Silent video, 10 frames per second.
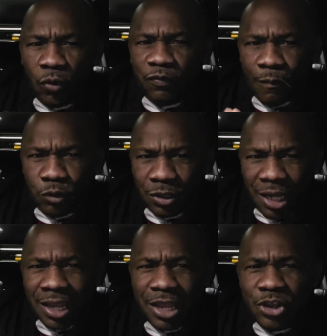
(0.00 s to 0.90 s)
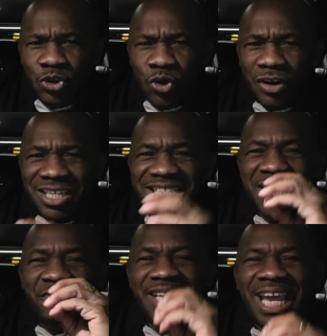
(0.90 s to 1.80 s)
from today you're
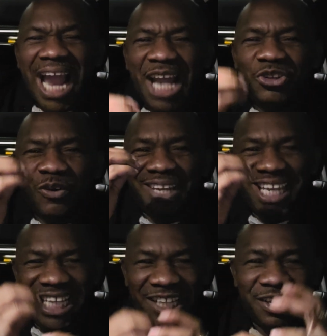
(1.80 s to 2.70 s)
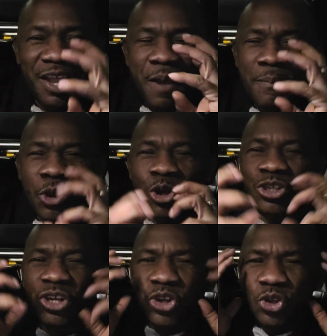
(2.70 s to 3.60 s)
receiving a kind of healing,
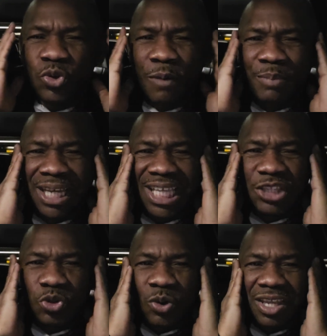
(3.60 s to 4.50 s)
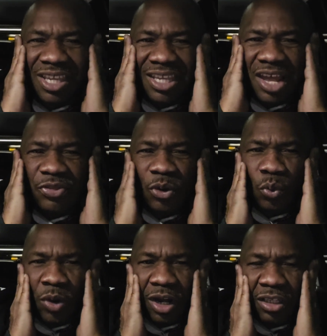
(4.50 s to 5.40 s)
because you are beginning to hear the
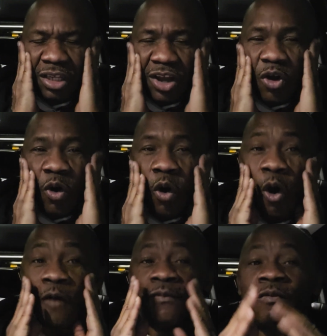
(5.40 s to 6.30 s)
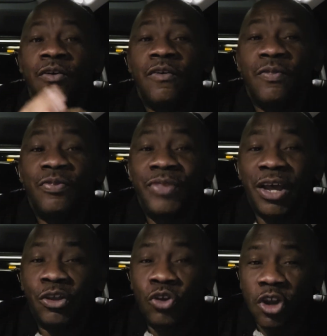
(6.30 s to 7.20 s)
word of the
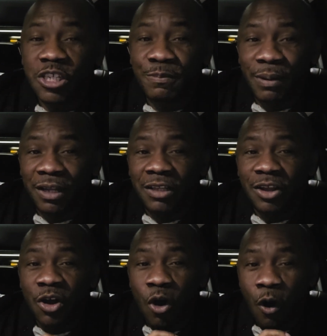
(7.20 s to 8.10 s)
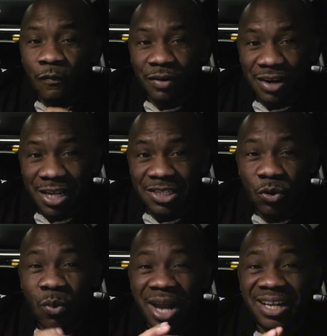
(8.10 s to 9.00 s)
gospel of Christ
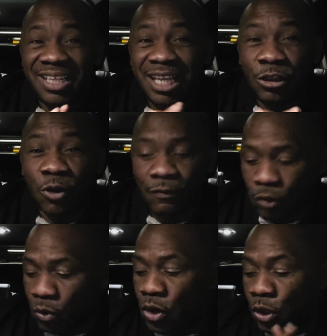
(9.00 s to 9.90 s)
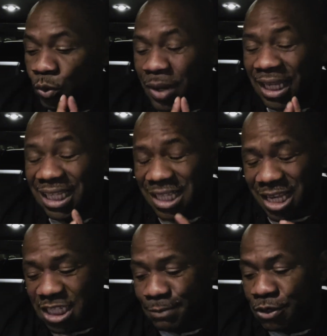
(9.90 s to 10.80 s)
wherein He loved you. Look at
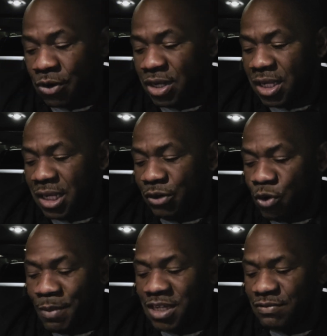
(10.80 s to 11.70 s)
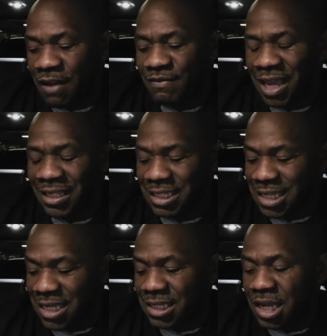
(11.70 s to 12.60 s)
another scripture in Romans 5:8. It
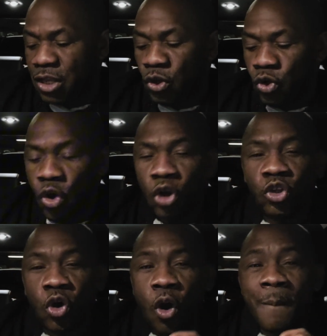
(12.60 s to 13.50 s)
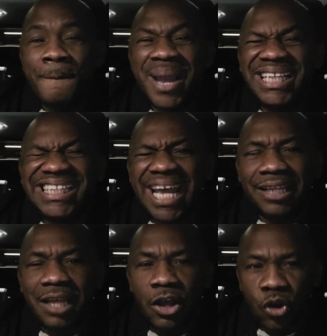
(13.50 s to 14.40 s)
says God
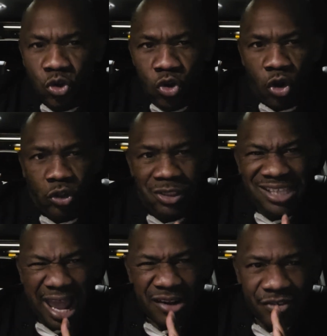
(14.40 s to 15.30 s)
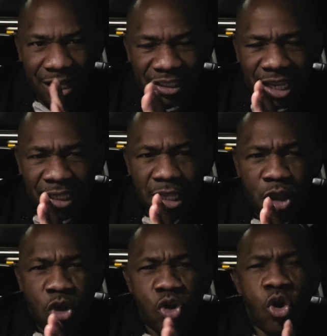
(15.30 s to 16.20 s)
commended, God directed,
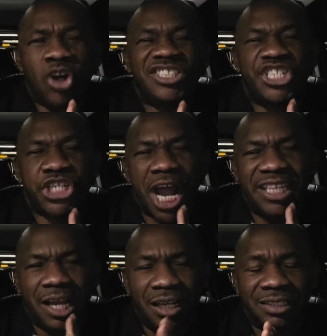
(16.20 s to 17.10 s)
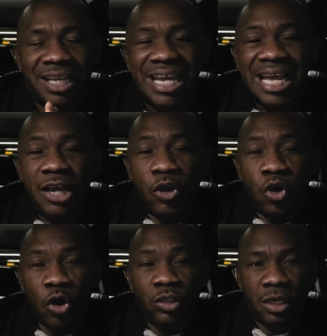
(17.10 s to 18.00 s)
God channeled,
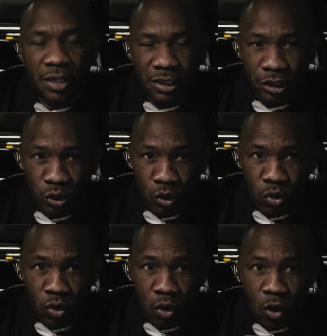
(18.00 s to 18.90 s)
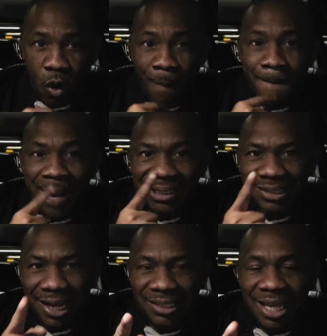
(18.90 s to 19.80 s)
God, you know,
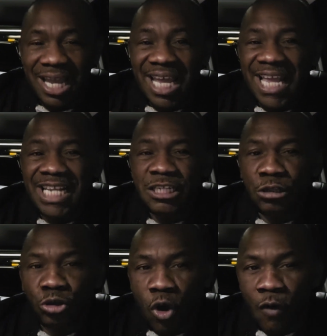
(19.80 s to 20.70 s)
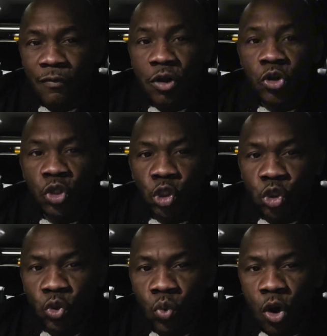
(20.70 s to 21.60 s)
commanded His love
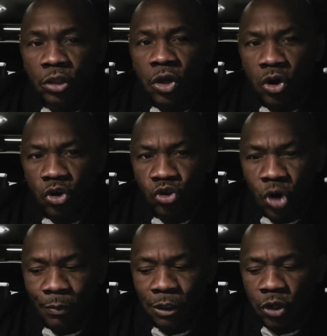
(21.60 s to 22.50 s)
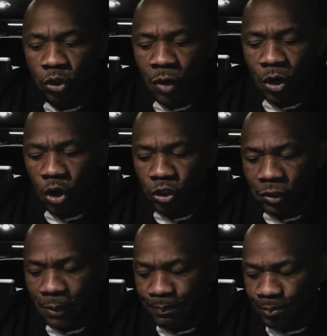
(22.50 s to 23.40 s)
toward Robert Honora. Call your
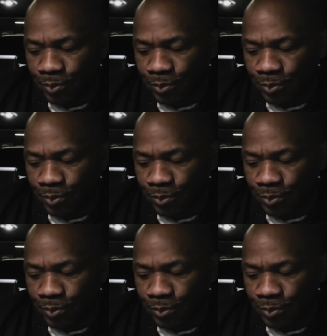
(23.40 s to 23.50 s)
name.